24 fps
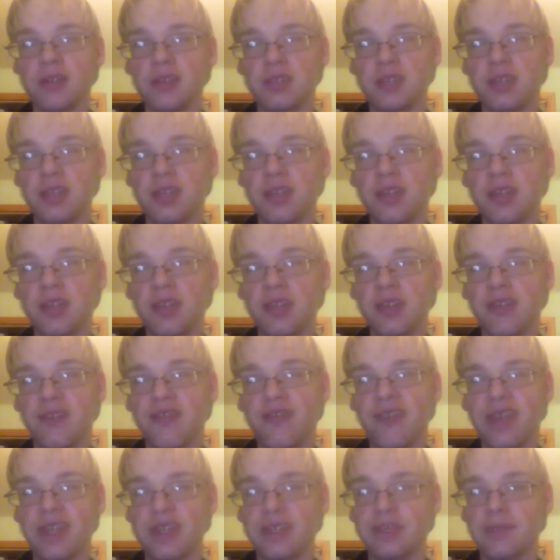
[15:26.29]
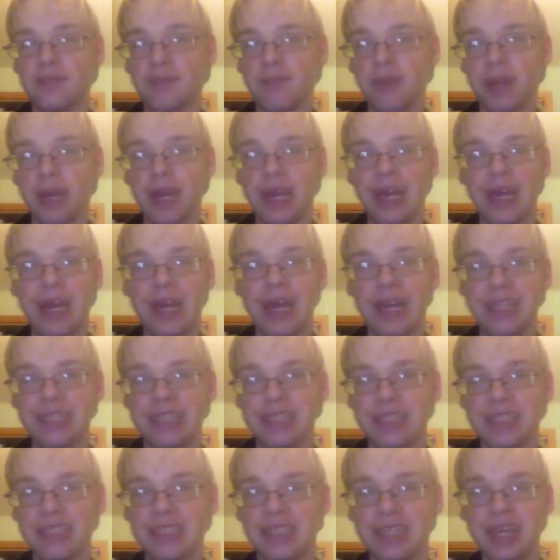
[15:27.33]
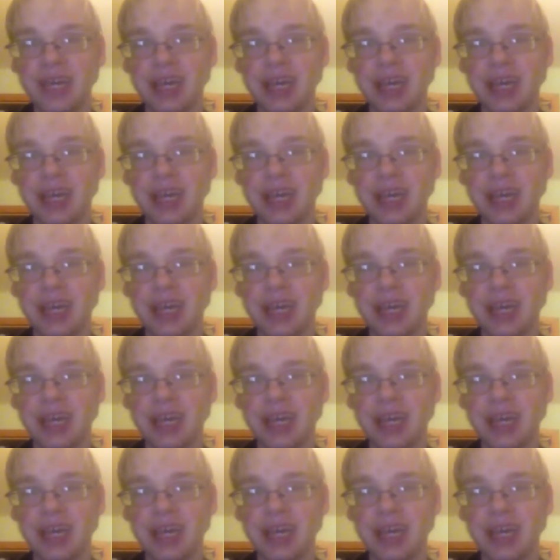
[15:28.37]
Solid, the Phantom Pain. I just